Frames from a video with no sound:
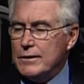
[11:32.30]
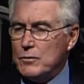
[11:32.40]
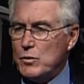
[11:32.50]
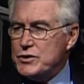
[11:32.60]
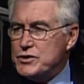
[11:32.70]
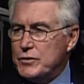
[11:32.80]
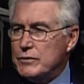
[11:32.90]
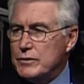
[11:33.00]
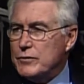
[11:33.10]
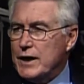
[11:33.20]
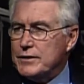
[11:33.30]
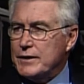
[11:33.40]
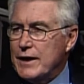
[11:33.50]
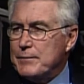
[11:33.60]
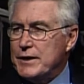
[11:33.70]
once you got the
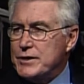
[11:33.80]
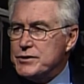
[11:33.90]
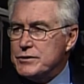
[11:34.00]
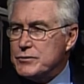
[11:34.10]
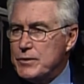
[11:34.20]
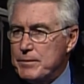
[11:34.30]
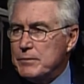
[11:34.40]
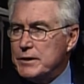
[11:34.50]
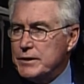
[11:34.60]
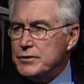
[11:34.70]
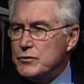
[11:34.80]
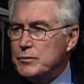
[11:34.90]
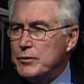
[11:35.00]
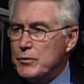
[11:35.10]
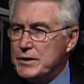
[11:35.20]
nomination as a Republican, you were
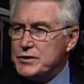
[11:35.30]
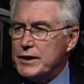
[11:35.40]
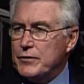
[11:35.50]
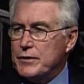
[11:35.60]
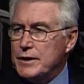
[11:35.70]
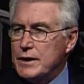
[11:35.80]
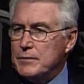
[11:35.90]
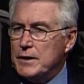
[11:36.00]
pretty much guaranteed.